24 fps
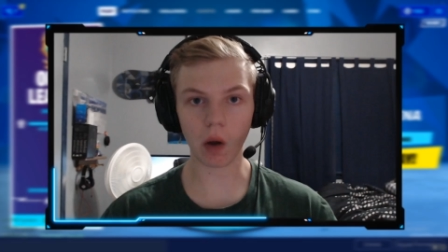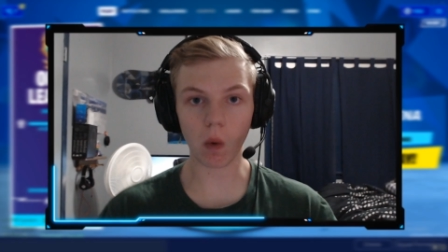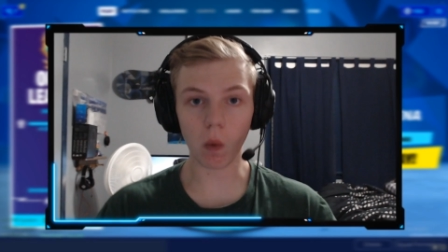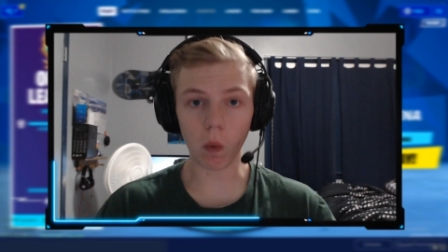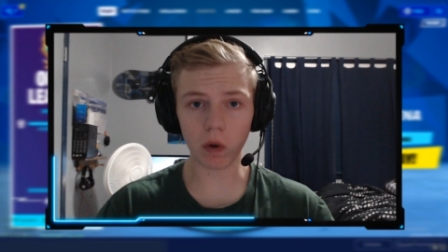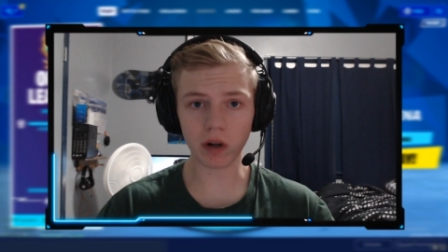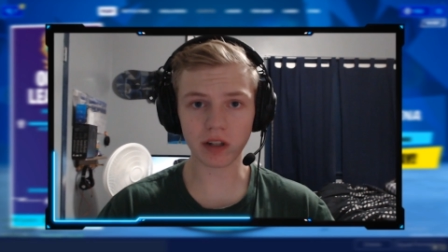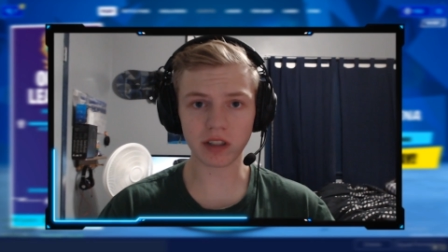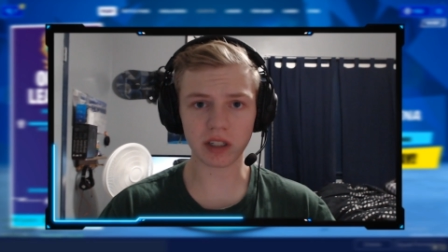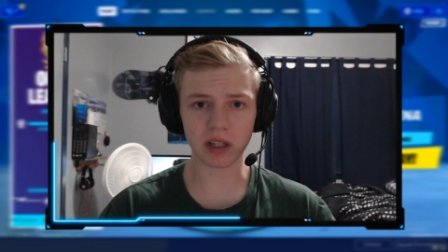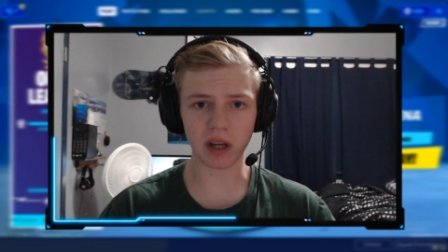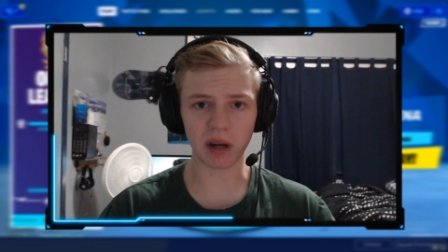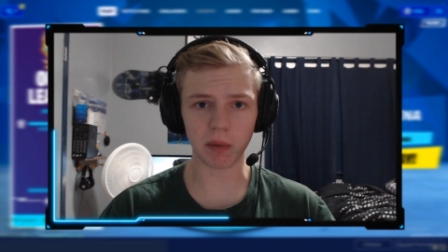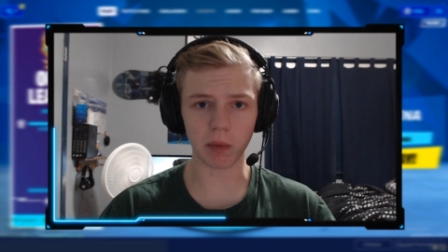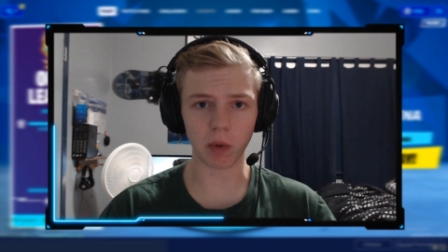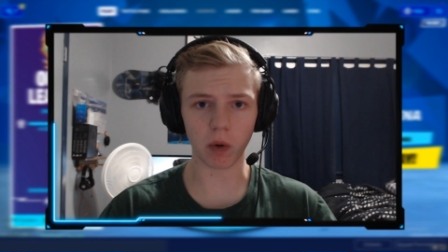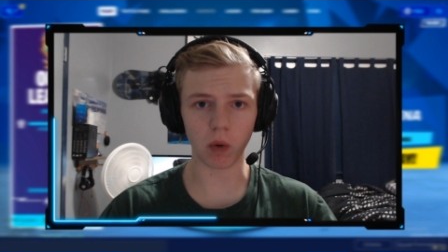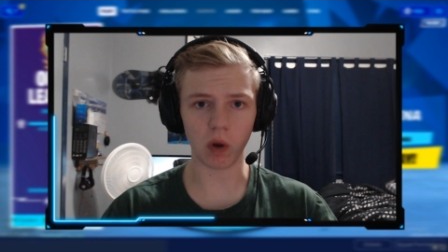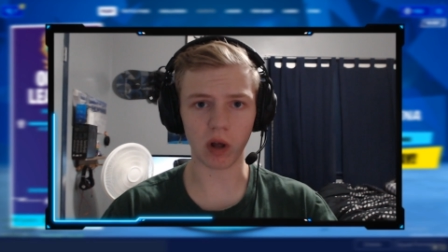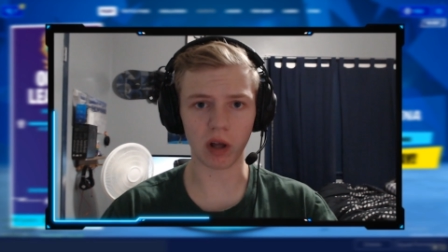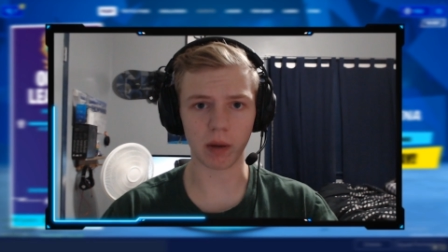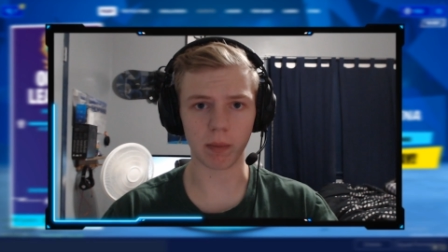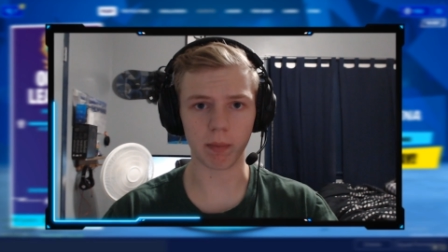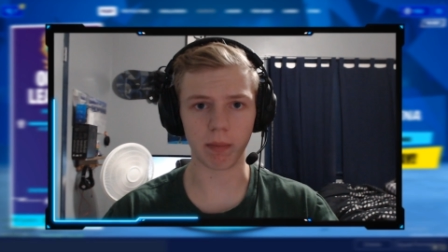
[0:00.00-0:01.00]
What's up,
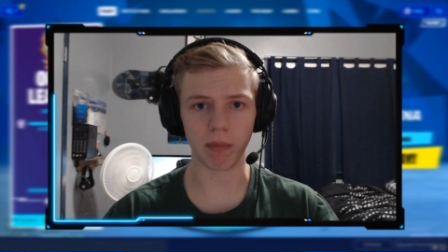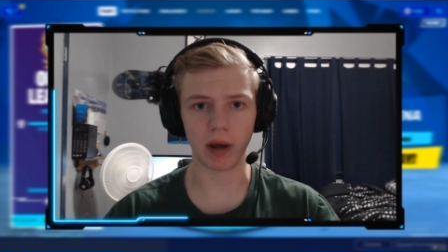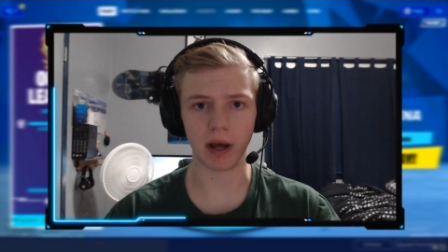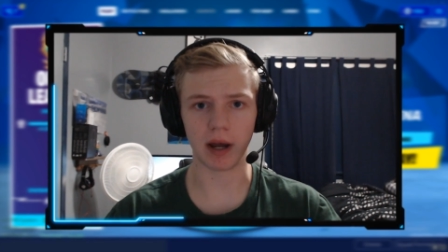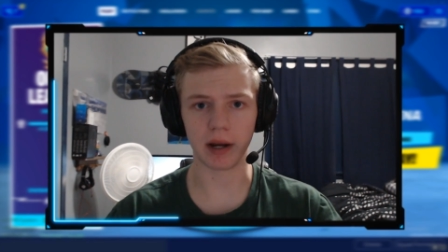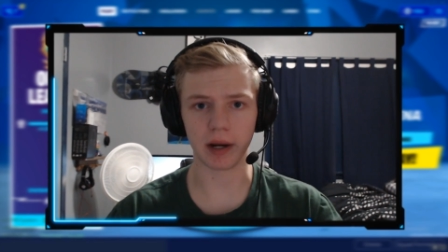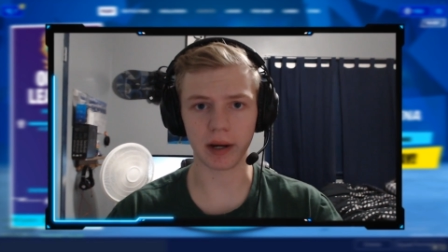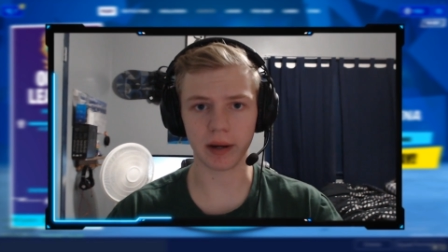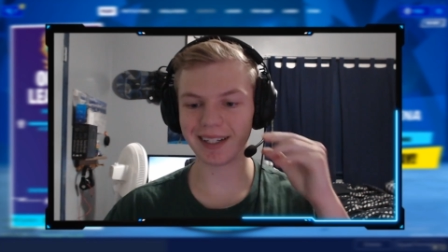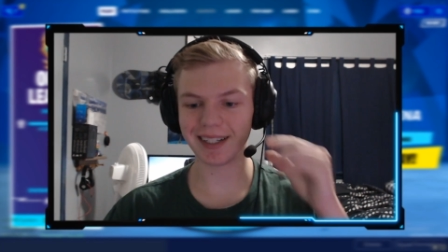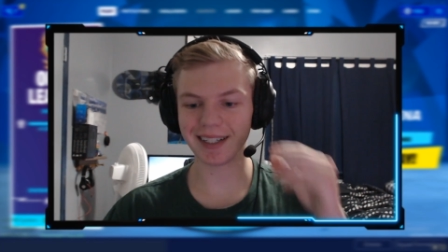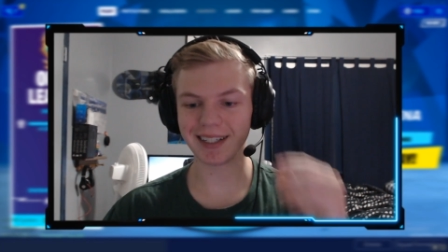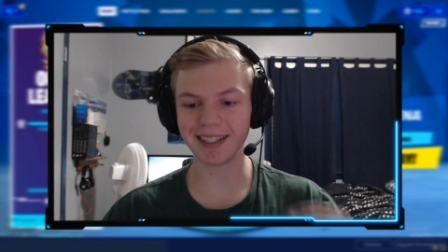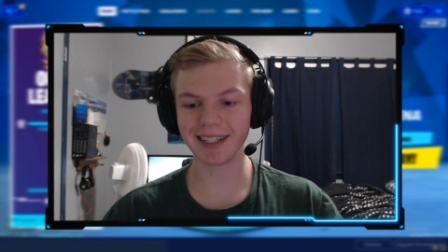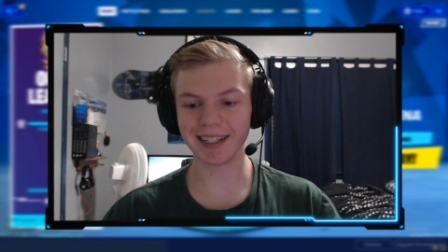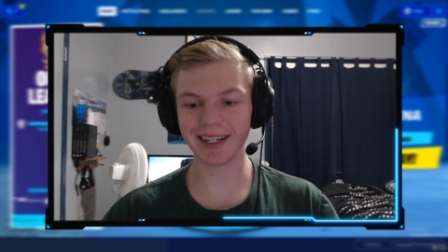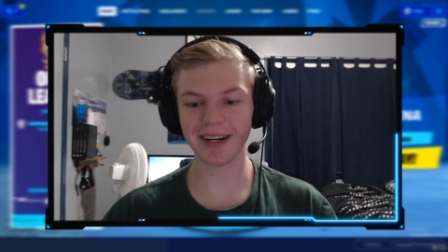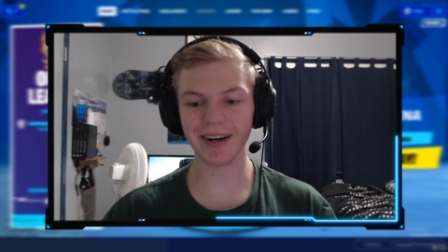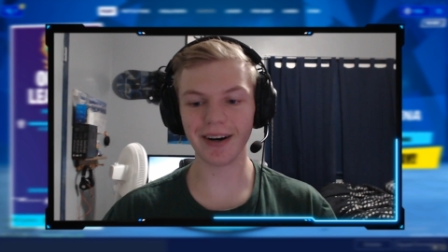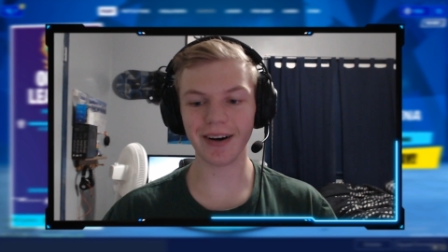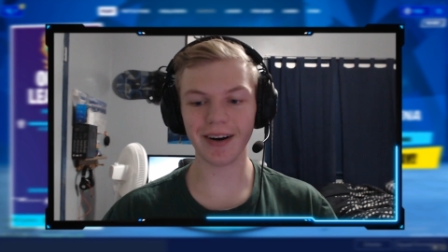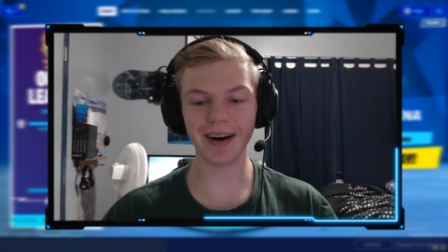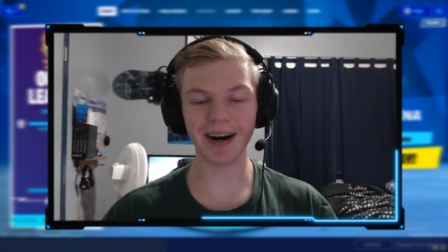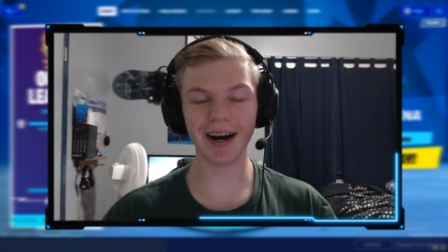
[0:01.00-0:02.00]
welcome back.
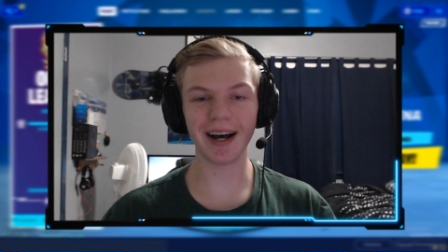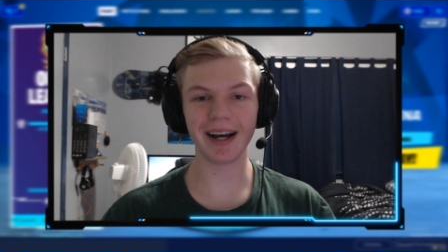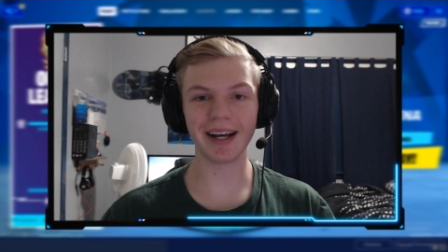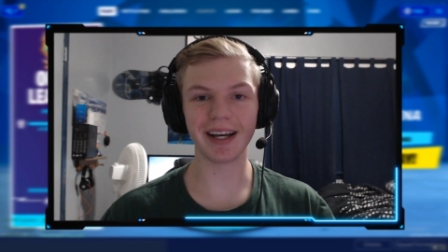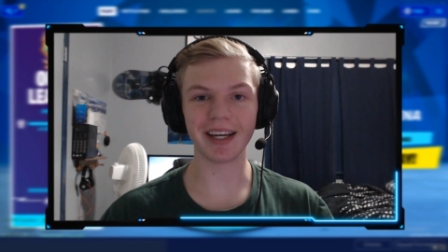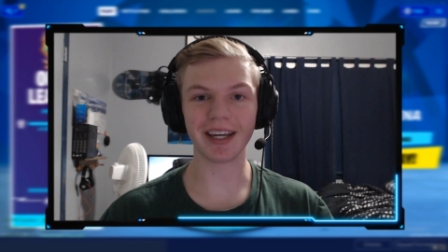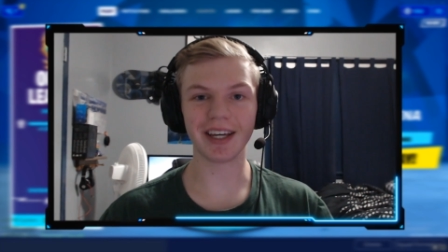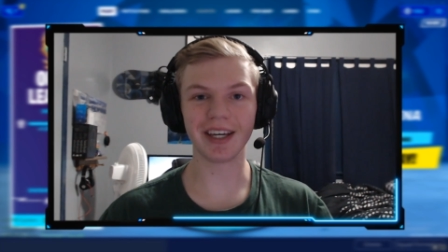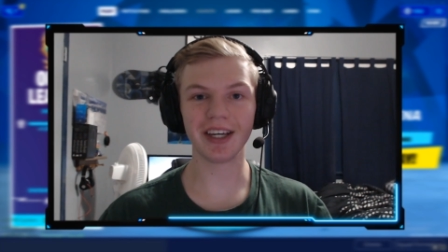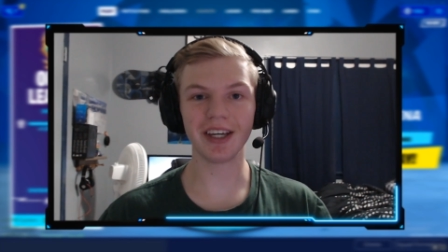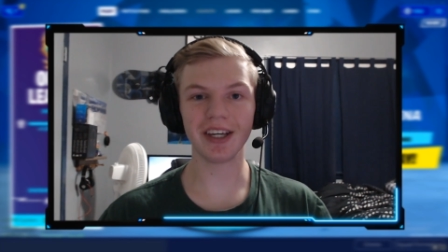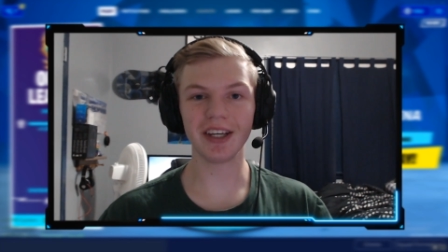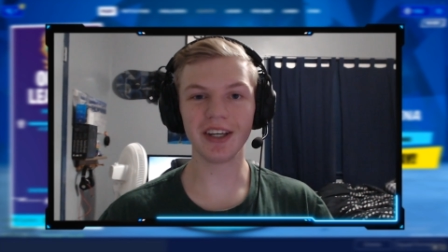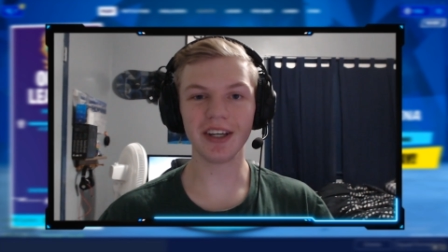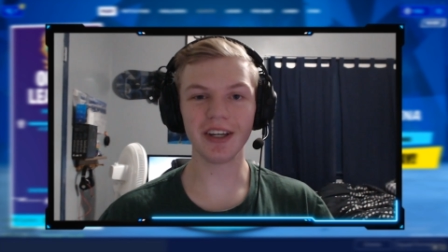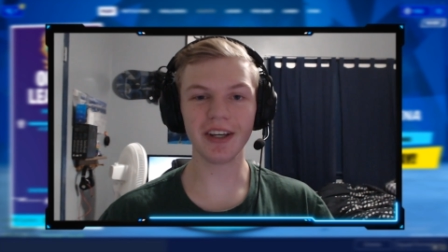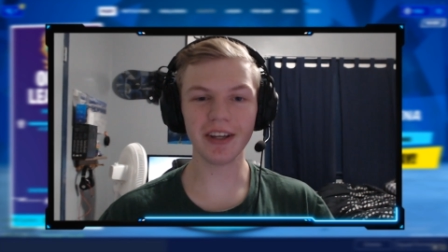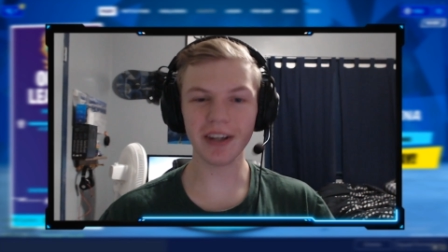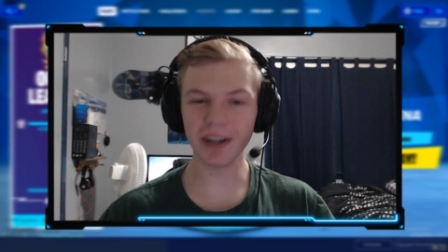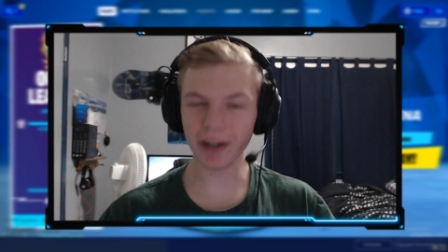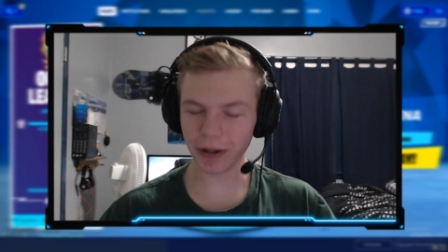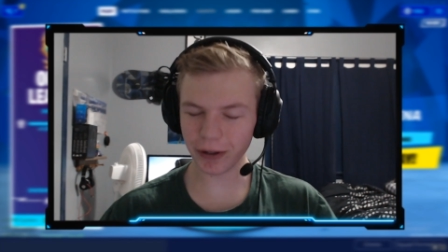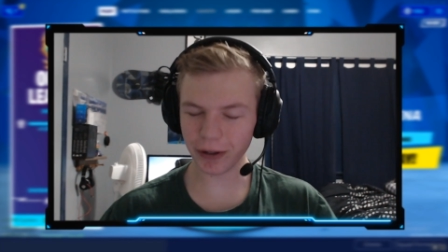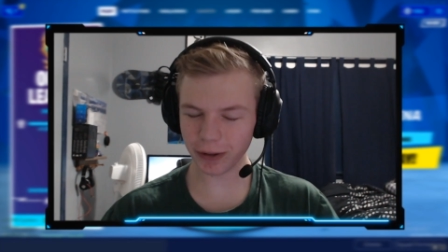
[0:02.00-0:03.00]
So a
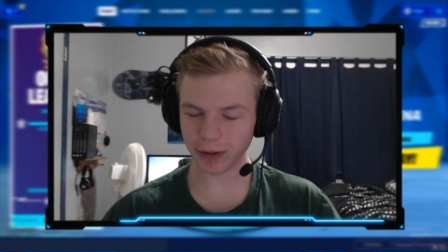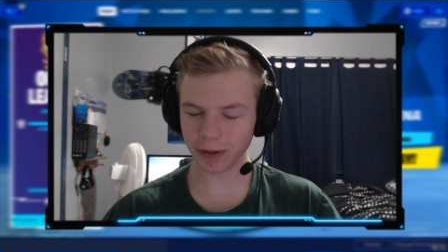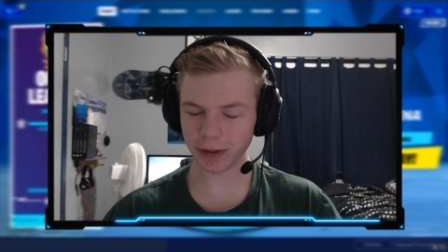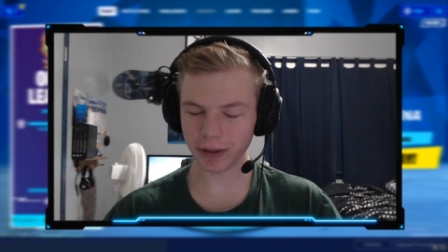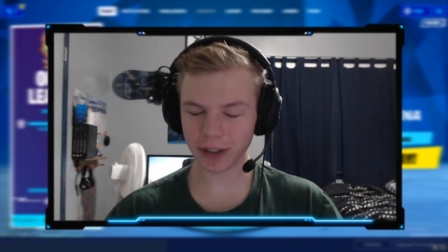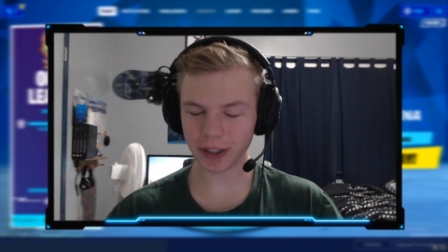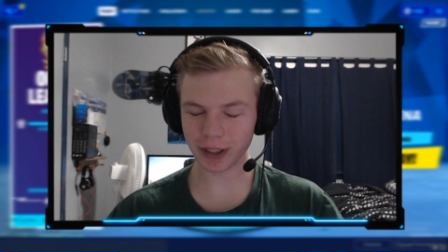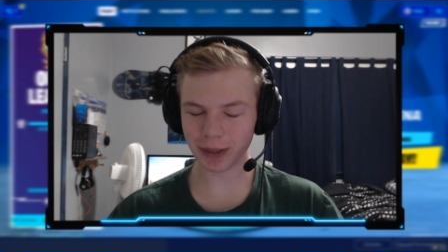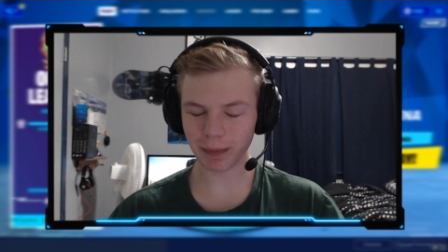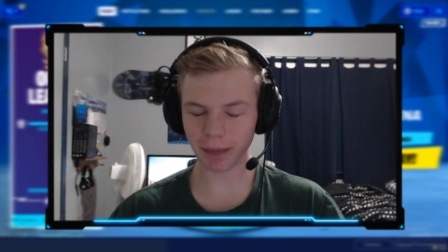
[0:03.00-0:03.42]
huge